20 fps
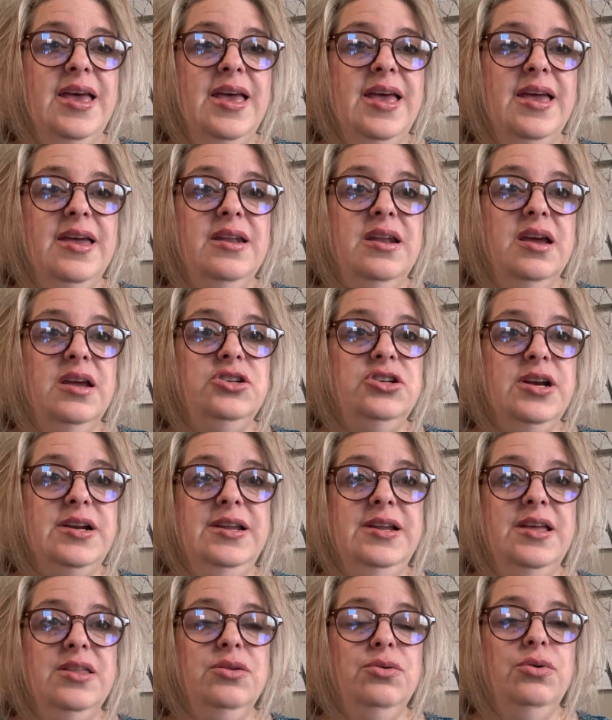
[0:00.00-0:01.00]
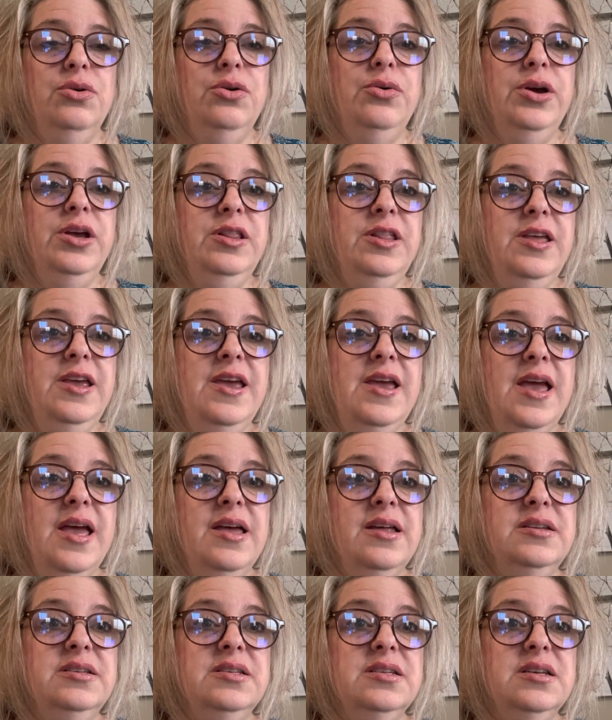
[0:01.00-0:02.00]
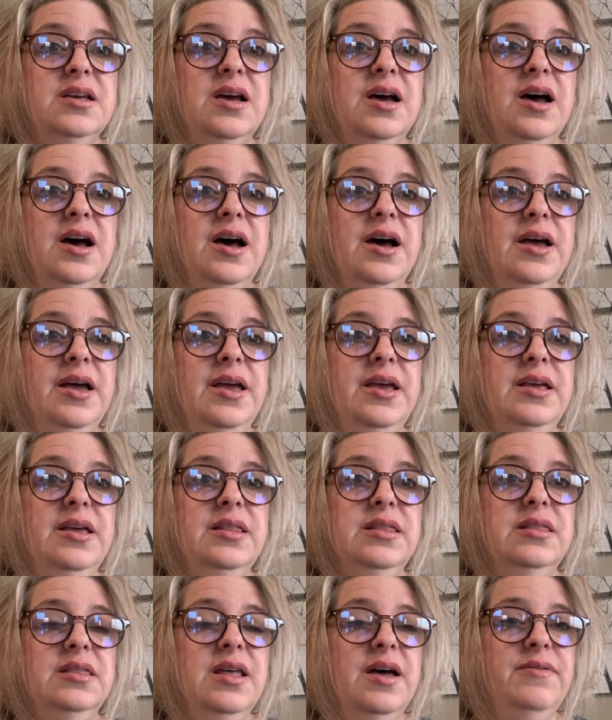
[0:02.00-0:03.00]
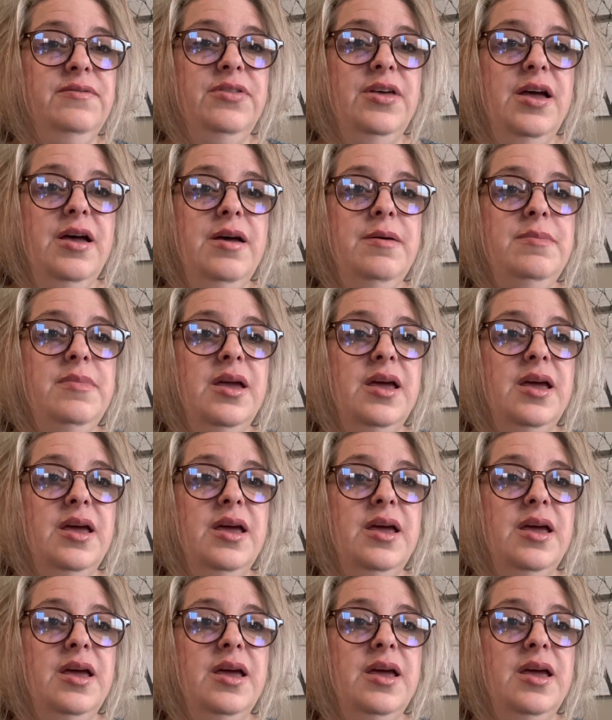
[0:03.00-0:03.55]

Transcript: And I tried to get through it quickly and I love them.